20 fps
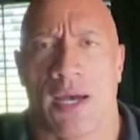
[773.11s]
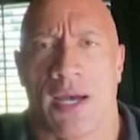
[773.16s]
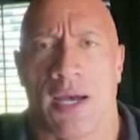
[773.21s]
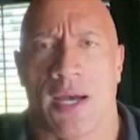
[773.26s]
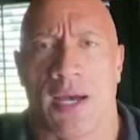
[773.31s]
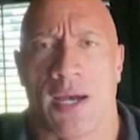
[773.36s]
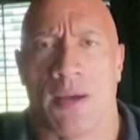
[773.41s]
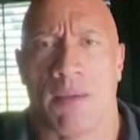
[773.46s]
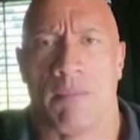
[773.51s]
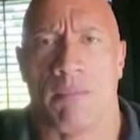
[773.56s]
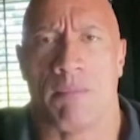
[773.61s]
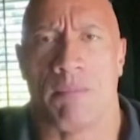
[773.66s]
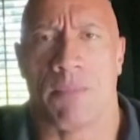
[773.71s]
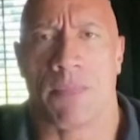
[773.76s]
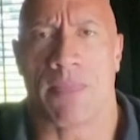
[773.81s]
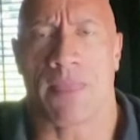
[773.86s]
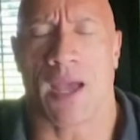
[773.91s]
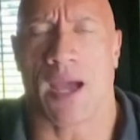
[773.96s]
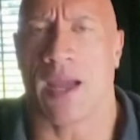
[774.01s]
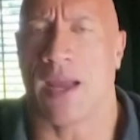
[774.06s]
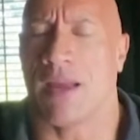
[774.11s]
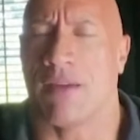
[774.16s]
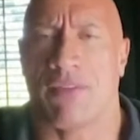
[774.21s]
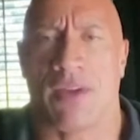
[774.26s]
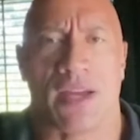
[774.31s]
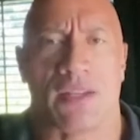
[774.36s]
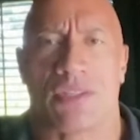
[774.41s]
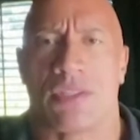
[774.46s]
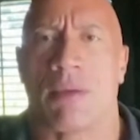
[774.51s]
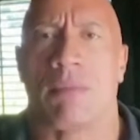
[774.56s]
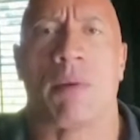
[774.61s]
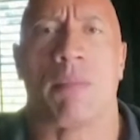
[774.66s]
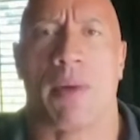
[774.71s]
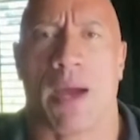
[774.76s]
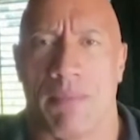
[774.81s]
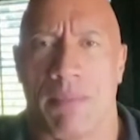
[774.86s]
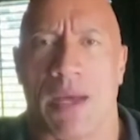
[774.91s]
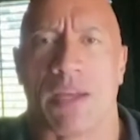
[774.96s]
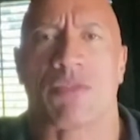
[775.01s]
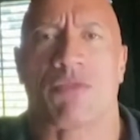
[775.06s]
I have had some of
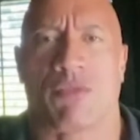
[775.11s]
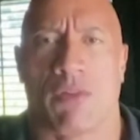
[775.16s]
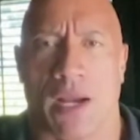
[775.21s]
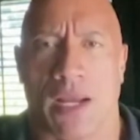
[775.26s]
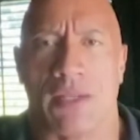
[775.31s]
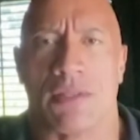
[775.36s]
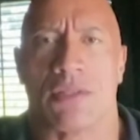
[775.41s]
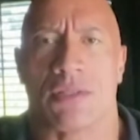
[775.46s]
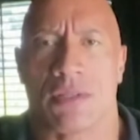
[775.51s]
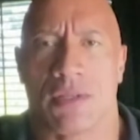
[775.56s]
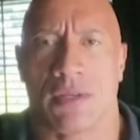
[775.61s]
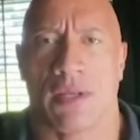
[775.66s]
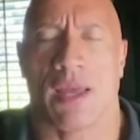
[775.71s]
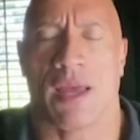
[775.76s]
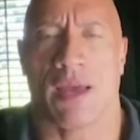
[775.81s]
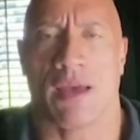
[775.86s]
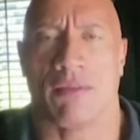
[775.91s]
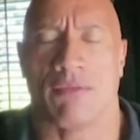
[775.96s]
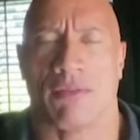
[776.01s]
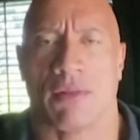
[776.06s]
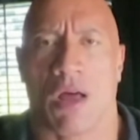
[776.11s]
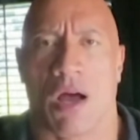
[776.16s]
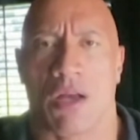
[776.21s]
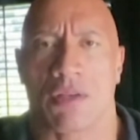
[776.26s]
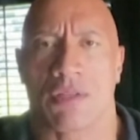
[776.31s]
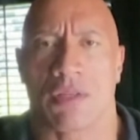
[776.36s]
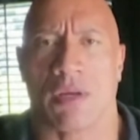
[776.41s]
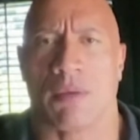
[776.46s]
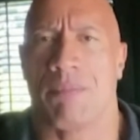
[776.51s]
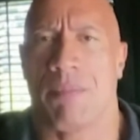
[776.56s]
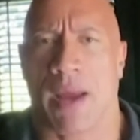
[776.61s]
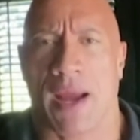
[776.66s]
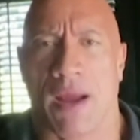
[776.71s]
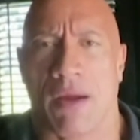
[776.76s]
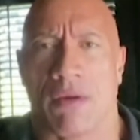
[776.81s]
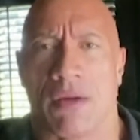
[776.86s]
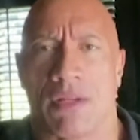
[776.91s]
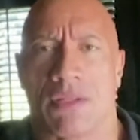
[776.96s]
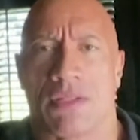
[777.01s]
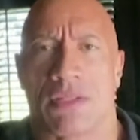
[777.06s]
my best friends have lost their
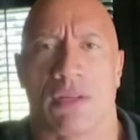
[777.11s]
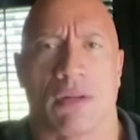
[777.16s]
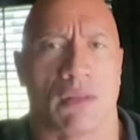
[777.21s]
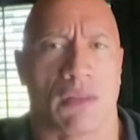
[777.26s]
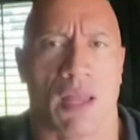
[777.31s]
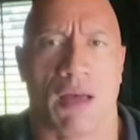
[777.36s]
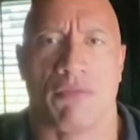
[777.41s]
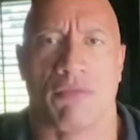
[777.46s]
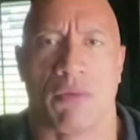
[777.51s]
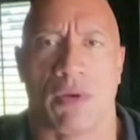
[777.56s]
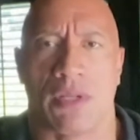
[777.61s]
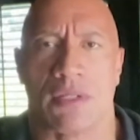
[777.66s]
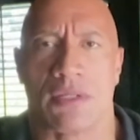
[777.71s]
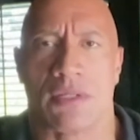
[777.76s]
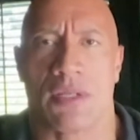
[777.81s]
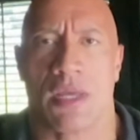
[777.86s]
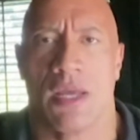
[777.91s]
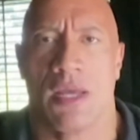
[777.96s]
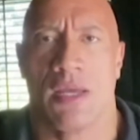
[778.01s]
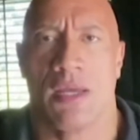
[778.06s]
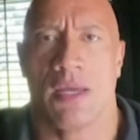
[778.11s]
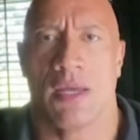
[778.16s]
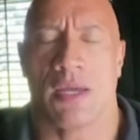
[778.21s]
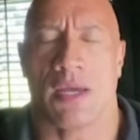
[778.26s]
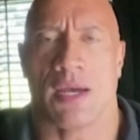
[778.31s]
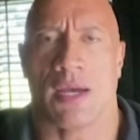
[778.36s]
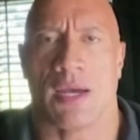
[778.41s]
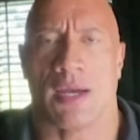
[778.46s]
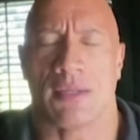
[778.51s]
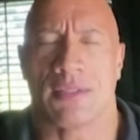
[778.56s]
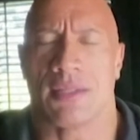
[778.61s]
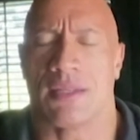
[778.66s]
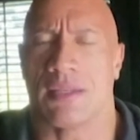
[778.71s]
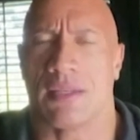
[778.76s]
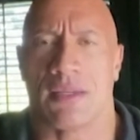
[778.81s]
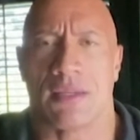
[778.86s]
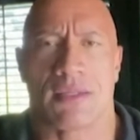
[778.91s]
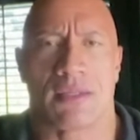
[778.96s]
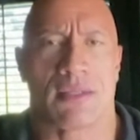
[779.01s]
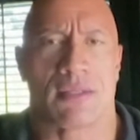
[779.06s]
parents, their loved ones, to
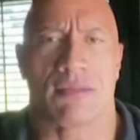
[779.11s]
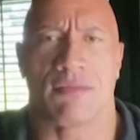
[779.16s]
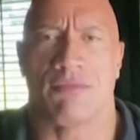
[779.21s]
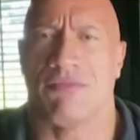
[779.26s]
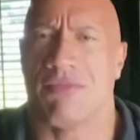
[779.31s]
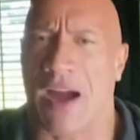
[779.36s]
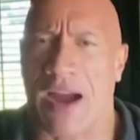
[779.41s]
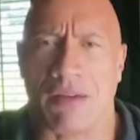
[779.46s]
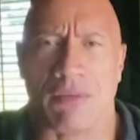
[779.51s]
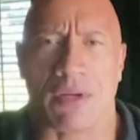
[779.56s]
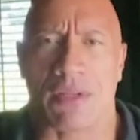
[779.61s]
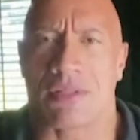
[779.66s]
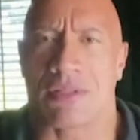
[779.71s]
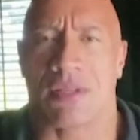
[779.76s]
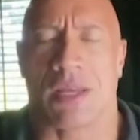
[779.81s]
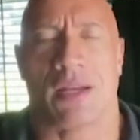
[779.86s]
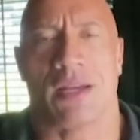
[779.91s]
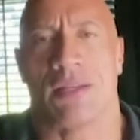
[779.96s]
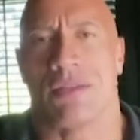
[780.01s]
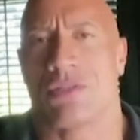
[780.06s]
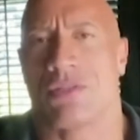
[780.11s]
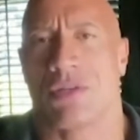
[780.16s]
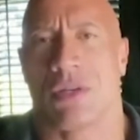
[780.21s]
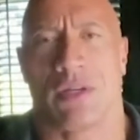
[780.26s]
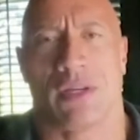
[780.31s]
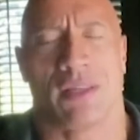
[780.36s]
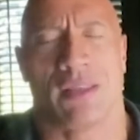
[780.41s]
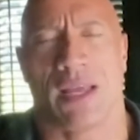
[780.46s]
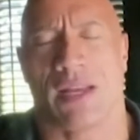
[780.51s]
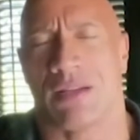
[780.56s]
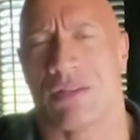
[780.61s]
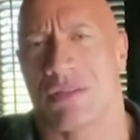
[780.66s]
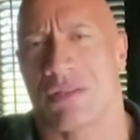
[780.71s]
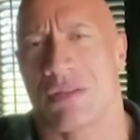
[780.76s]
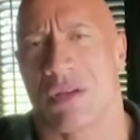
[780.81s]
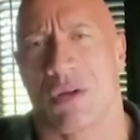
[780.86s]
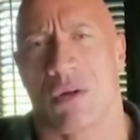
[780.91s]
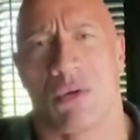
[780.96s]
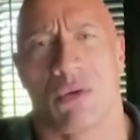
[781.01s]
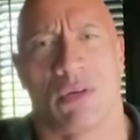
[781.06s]
this virus that is
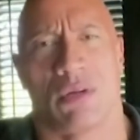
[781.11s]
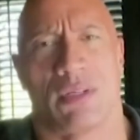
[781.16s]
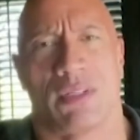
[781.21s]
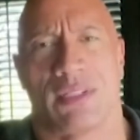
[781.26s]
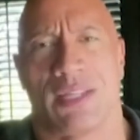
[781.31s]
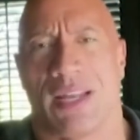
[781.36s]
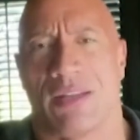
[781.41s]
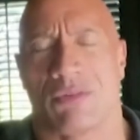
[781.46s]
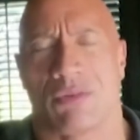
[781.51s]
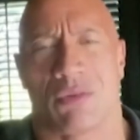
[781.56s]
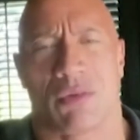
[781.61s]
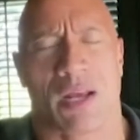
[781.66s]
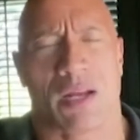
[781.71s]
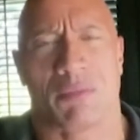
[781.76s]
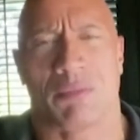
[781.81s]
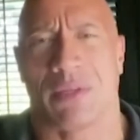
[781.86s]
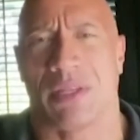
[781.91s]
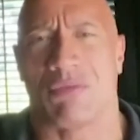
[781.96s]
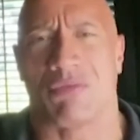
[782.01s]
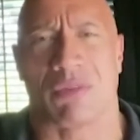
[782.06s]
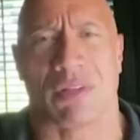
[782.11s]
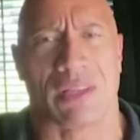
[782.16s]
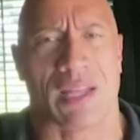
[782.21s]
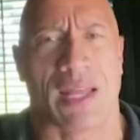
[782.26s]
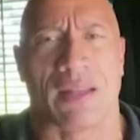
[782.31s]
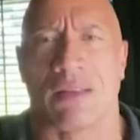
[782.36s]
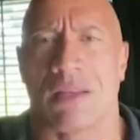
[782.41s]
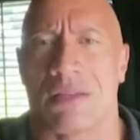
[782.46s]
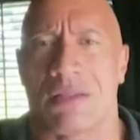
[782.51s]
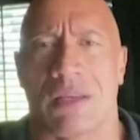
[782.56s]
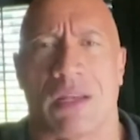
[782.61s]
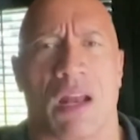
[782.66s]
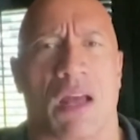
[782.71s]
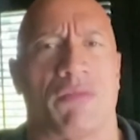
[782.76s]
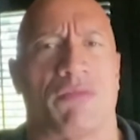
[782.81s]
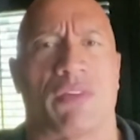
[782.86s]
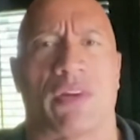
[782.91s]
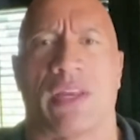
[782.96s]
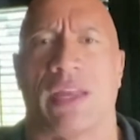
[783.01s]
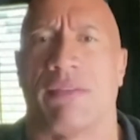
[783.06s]
so incredibly relentless and
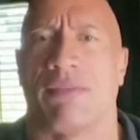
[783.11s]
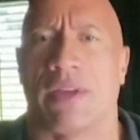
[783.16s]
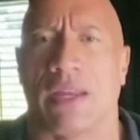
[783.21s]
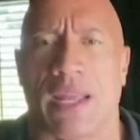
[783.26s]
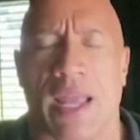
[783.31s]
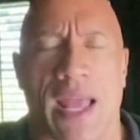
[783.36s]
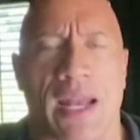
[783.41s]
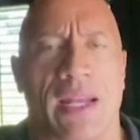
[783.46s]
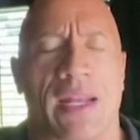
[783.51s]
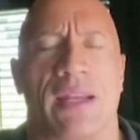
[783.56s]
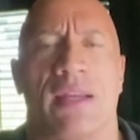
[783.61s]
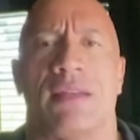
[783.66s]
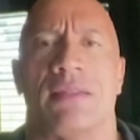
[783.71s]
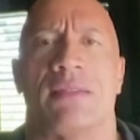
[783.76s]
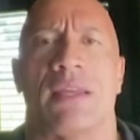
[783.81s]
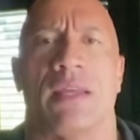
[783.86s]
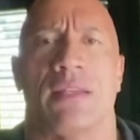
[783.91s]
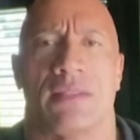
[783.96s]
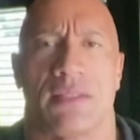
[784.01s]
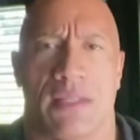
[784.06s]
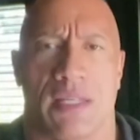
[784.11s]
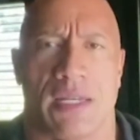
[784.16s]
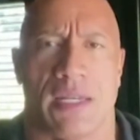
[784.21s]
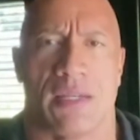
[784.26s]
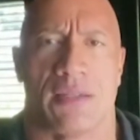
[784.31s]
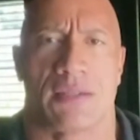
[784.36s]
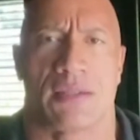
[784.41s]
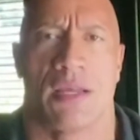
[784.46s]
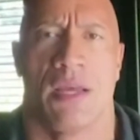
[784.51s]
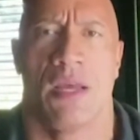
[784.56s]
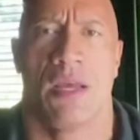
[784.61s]
unforgiving, and it is insidious.